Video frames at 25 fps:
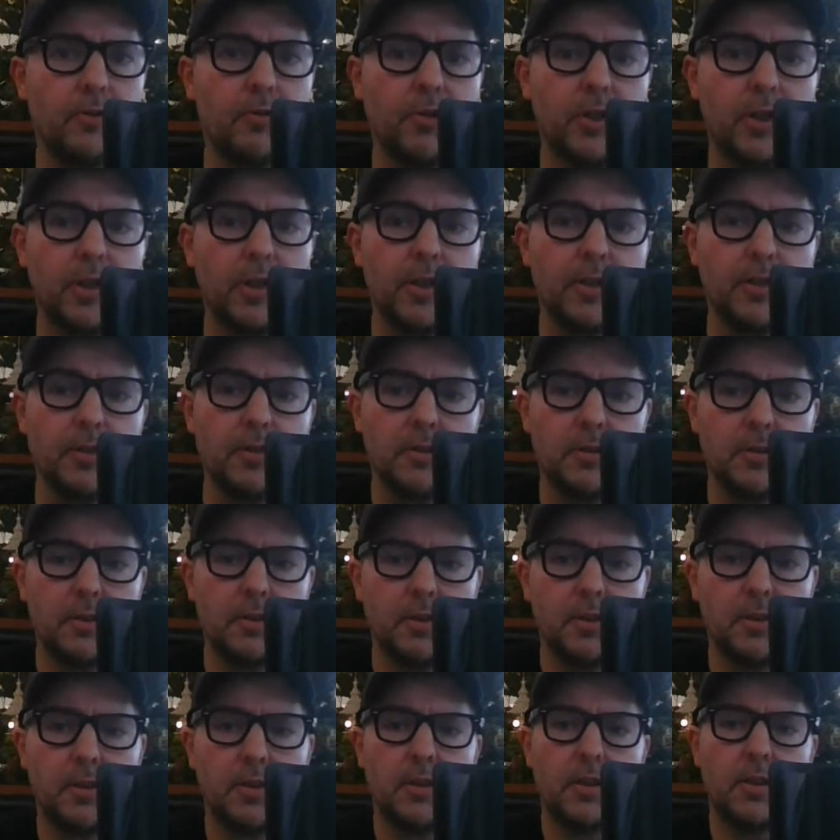trillion,
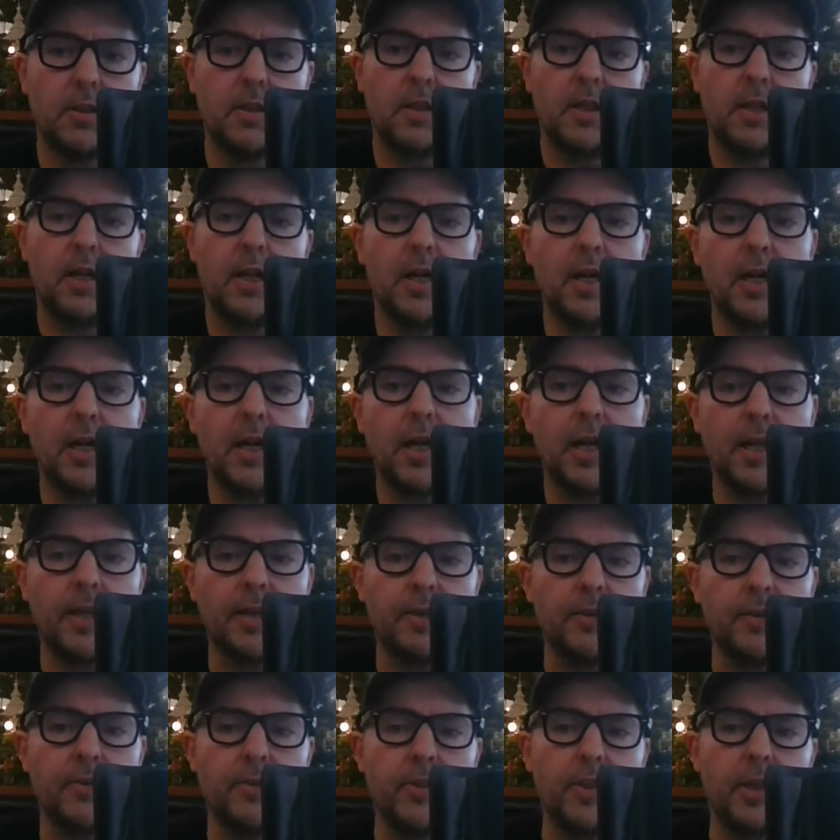
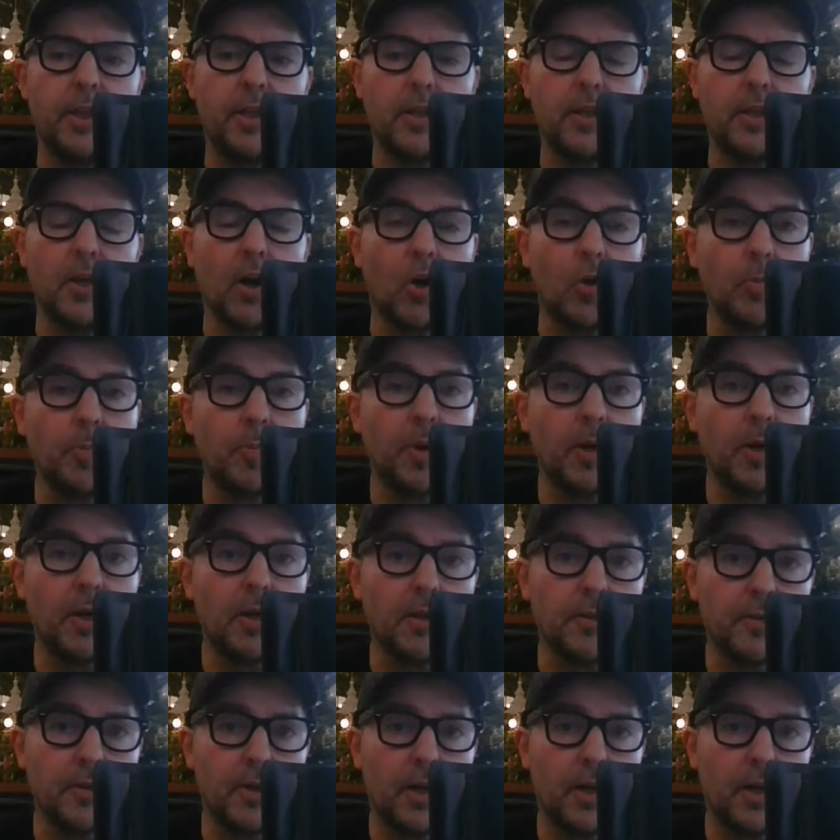and the gold bugs